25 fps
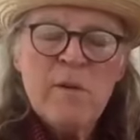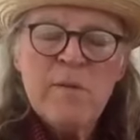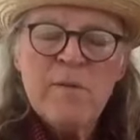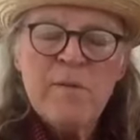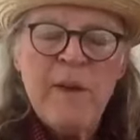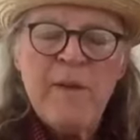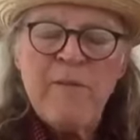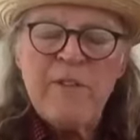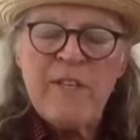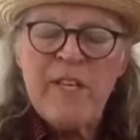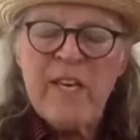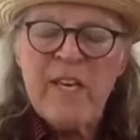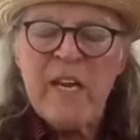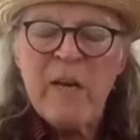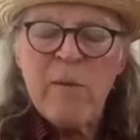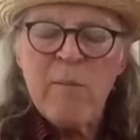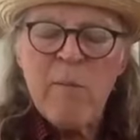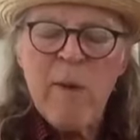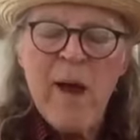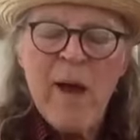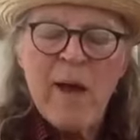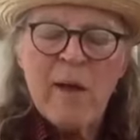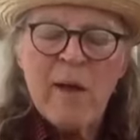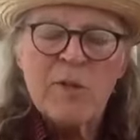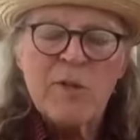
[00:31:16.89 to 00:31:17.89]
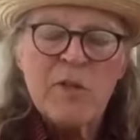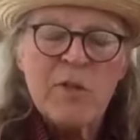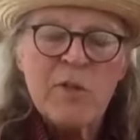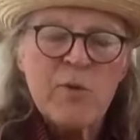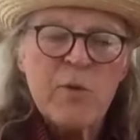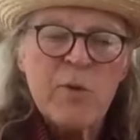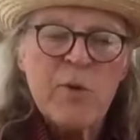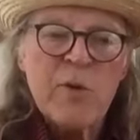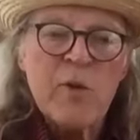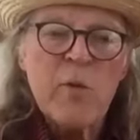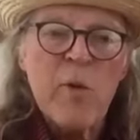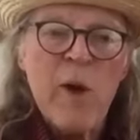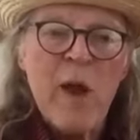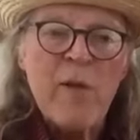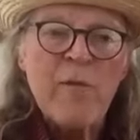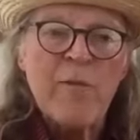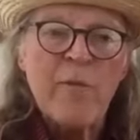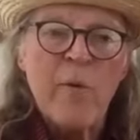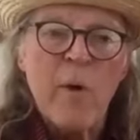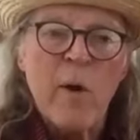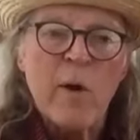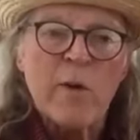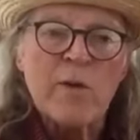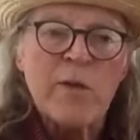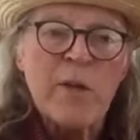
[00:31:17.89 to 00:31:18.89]
15 miles through the
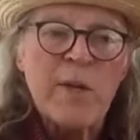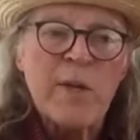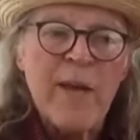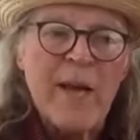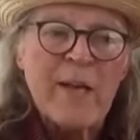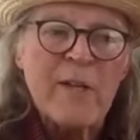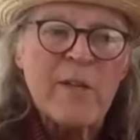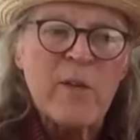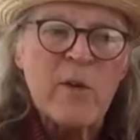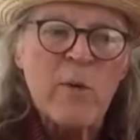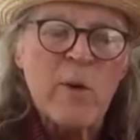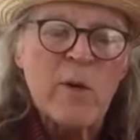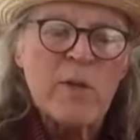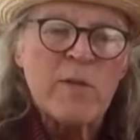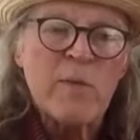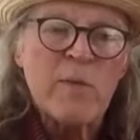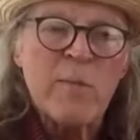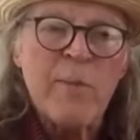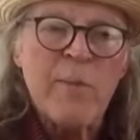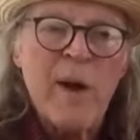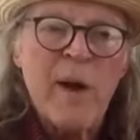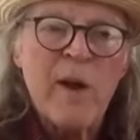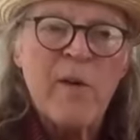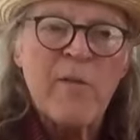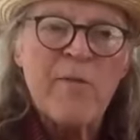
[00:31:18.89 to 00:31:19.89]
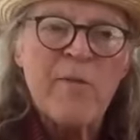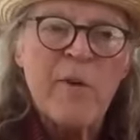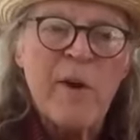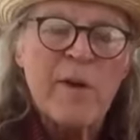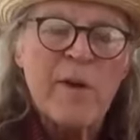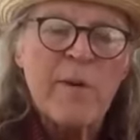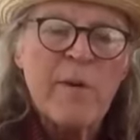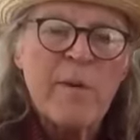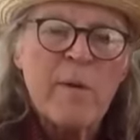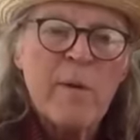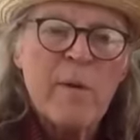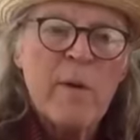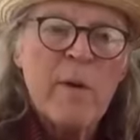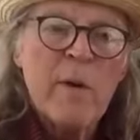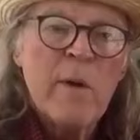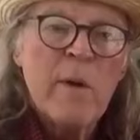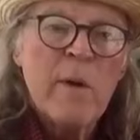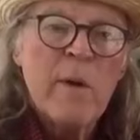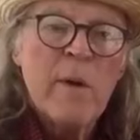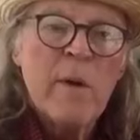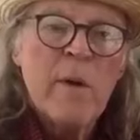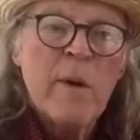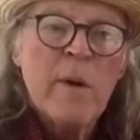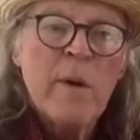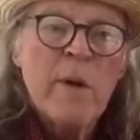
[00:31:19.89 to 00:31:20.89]
rainforest to get to us barefoot.
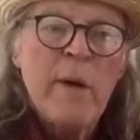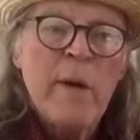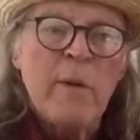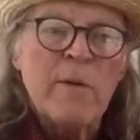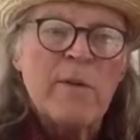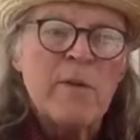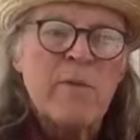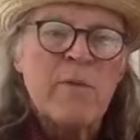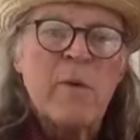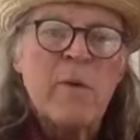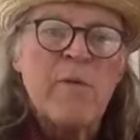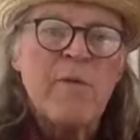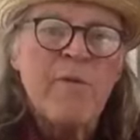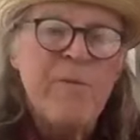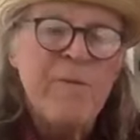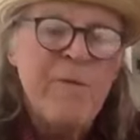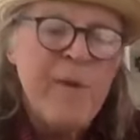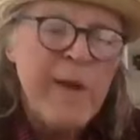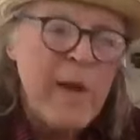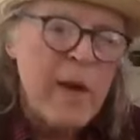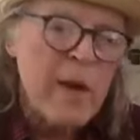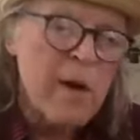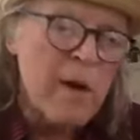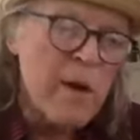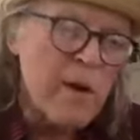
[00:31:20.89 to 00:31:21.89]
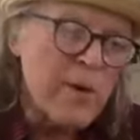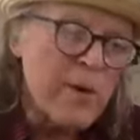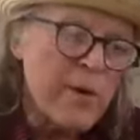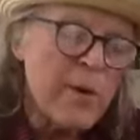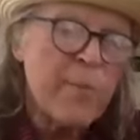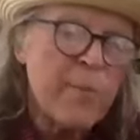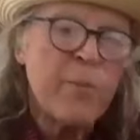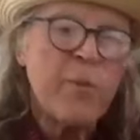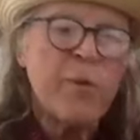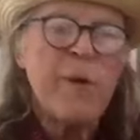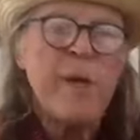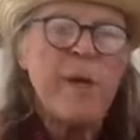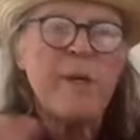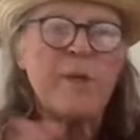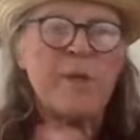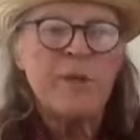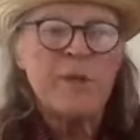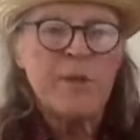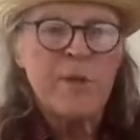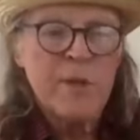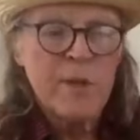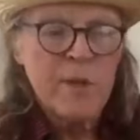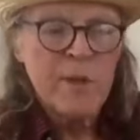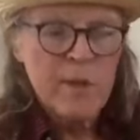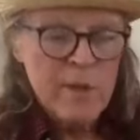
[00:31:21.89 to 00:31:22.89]
He was a revered
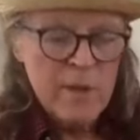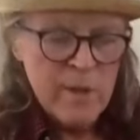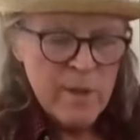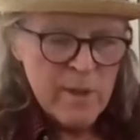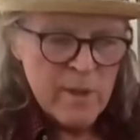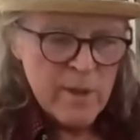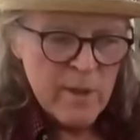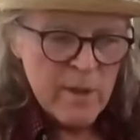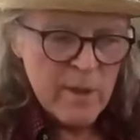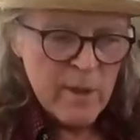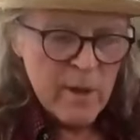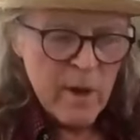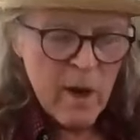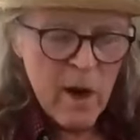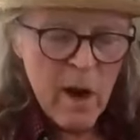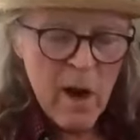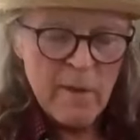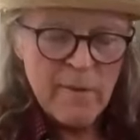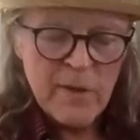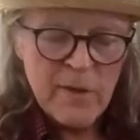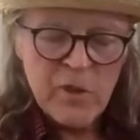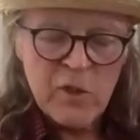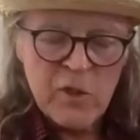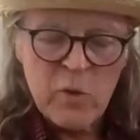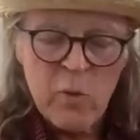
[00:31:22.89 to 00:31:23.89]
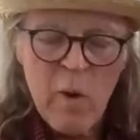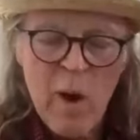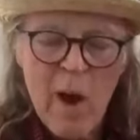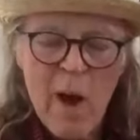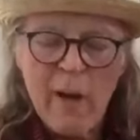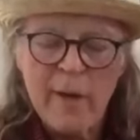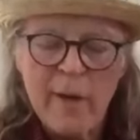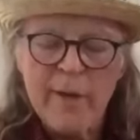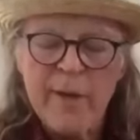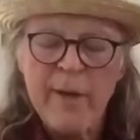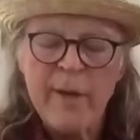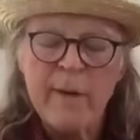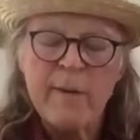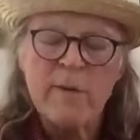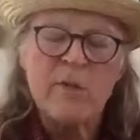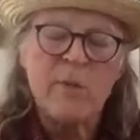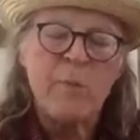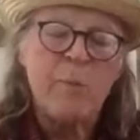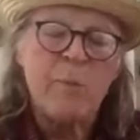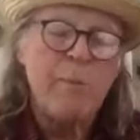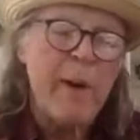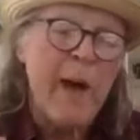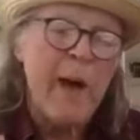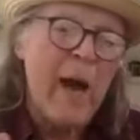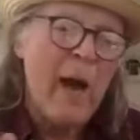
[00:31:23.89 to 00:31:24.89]
priest. All the Shuar Indians
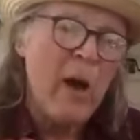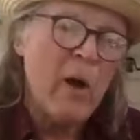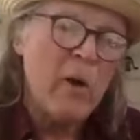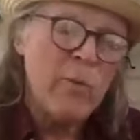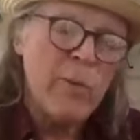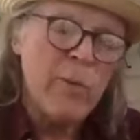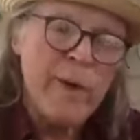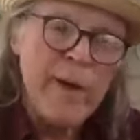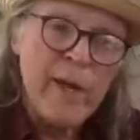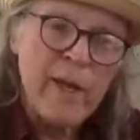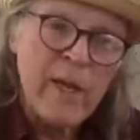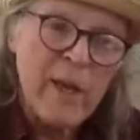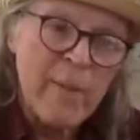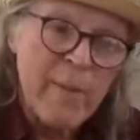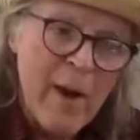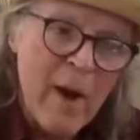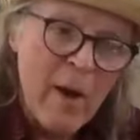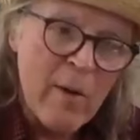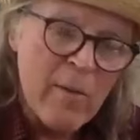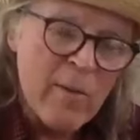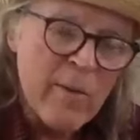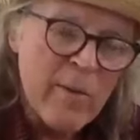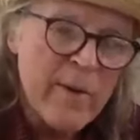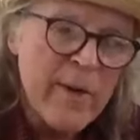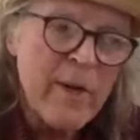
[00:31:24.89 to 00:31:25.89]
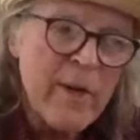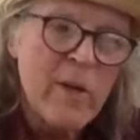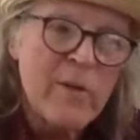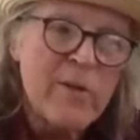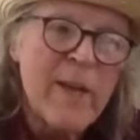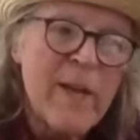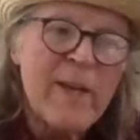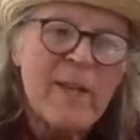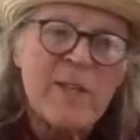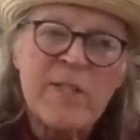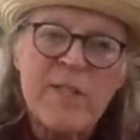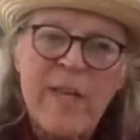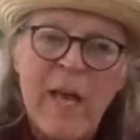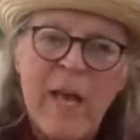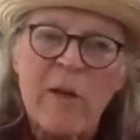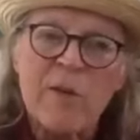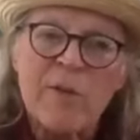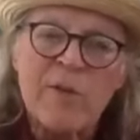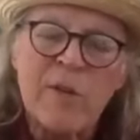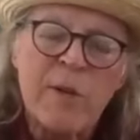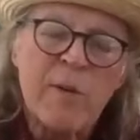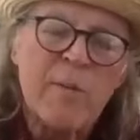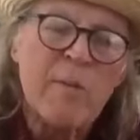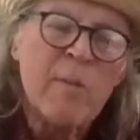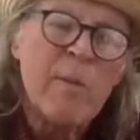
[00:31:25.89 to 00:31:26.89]
bowed when he came out. He looked like a
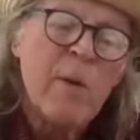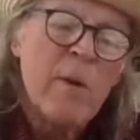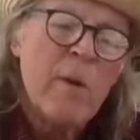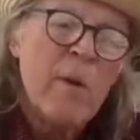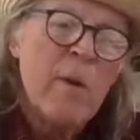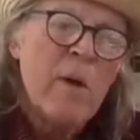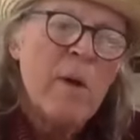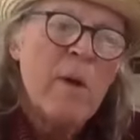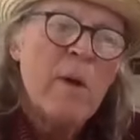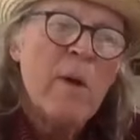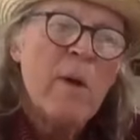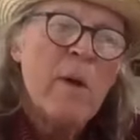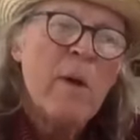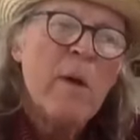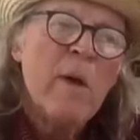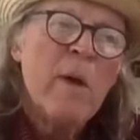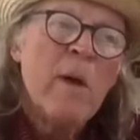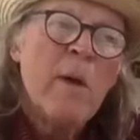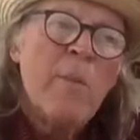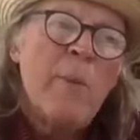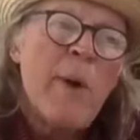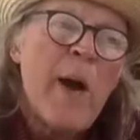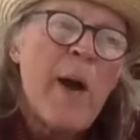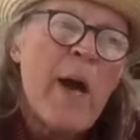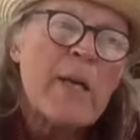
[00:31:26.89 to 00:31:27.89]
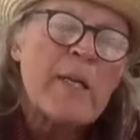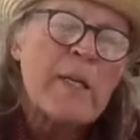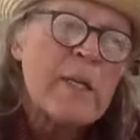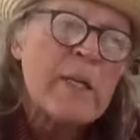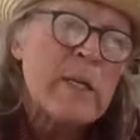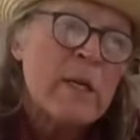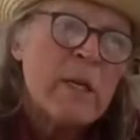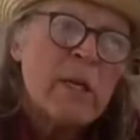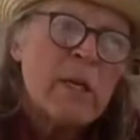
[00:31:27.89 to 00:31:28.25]
skeleton, but